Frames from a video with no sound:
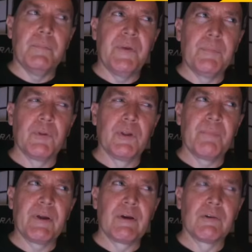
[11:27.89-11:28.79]
people
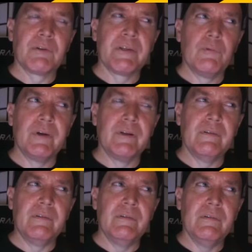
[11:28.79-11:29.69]
apparently
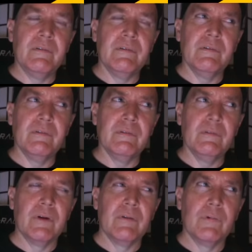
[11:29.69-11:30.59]
would
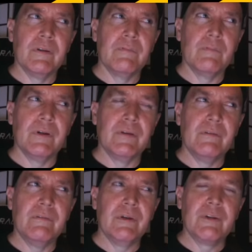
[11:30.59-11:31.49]
would would
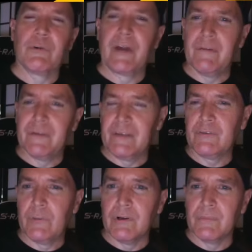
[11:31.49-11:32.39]
would would gravitate
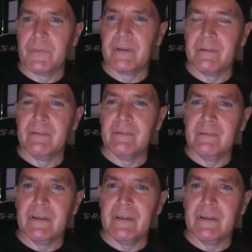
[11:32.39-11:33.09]
to him and